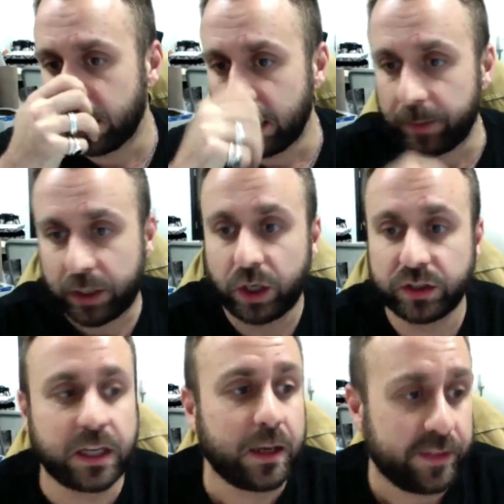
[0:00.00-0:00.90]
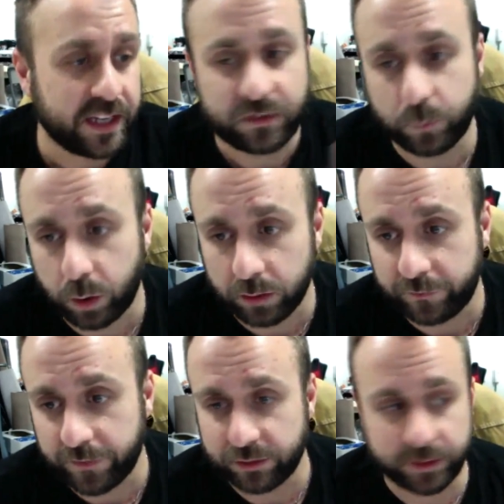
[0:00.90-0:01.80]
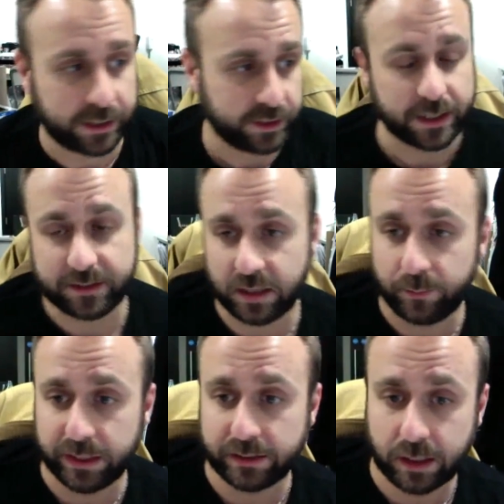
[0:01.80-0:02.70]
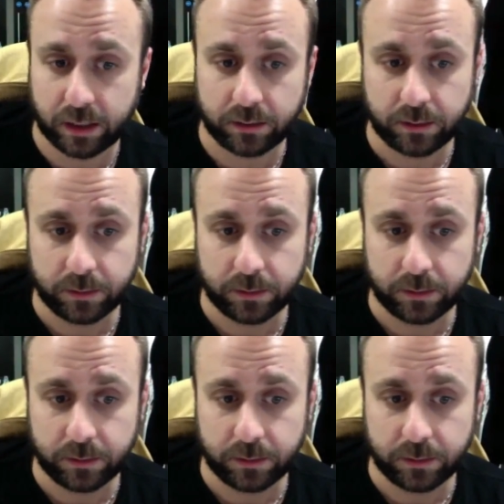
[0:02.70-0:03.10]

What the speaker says: because this one factory that you get the sampling done,